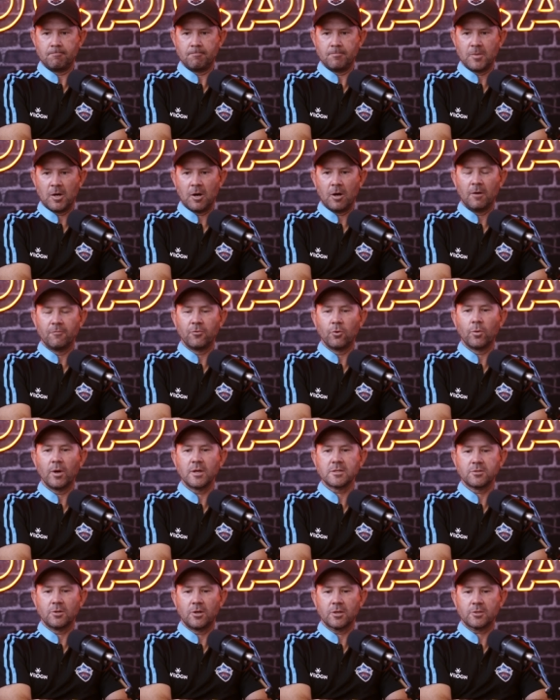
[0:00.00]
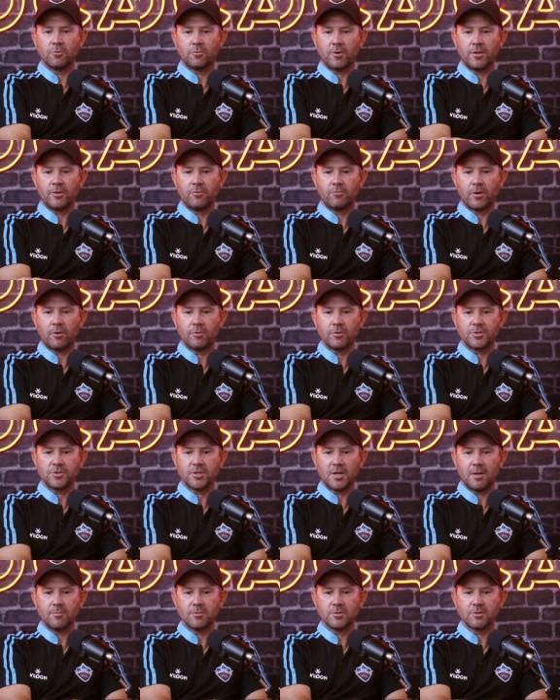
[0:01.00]
Oh, I've always liked the way that Rohit
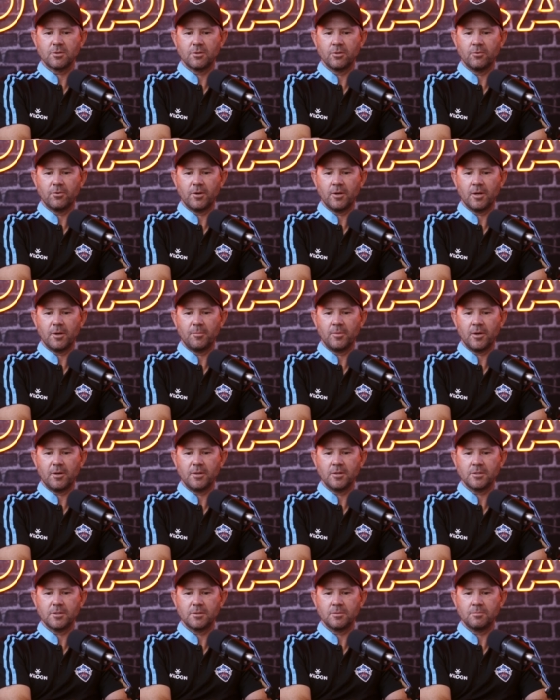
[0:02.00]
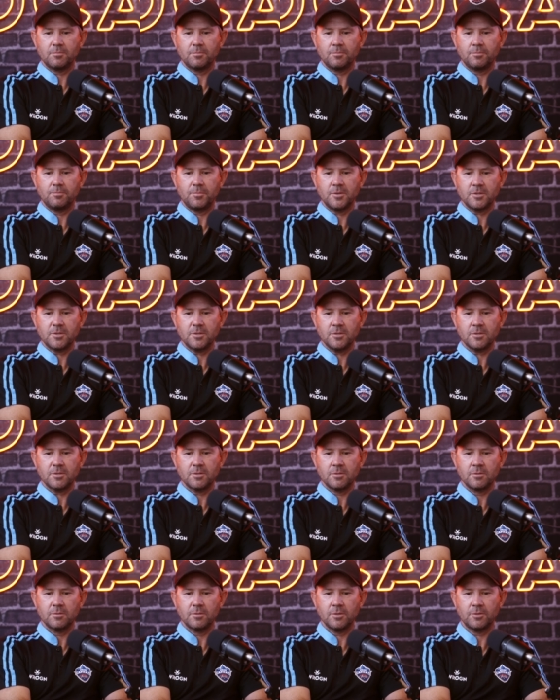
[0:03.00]
Sharma's gone around about his business.
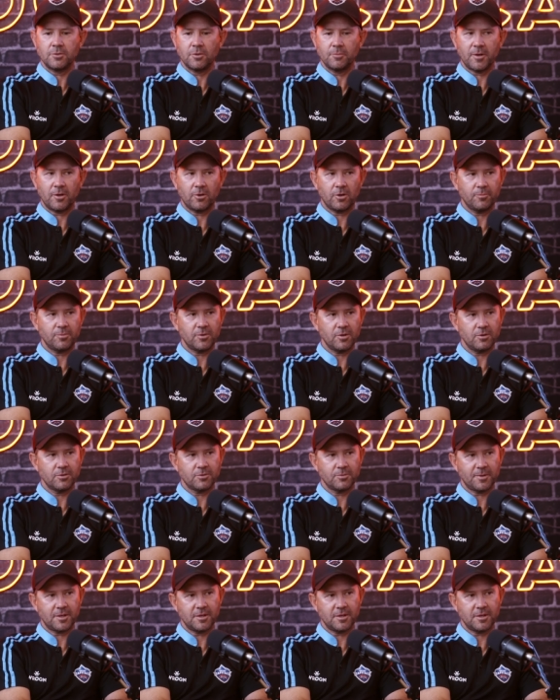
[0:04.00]
You're mm. talking about IPL, or talking about